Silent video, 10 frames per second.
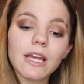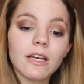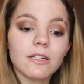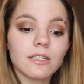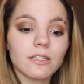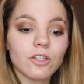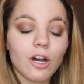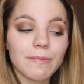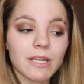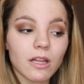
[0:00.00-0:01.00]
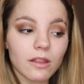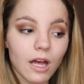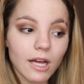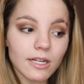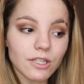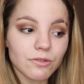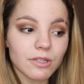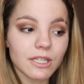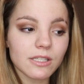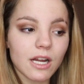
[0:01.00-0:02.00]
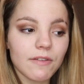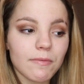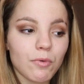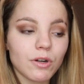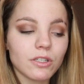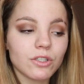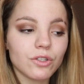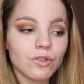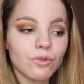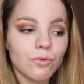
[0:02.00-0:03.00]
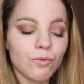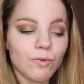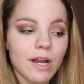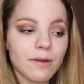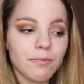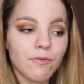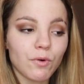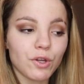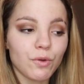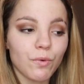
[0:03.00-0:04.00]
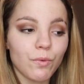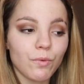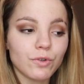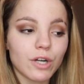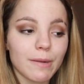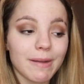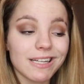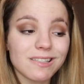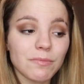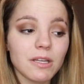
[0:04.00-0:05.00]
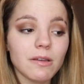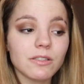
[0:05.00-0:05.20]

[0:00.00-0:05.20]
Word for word: and it taught me a lot, and I do think it's kind of important to rent before you try to buy something,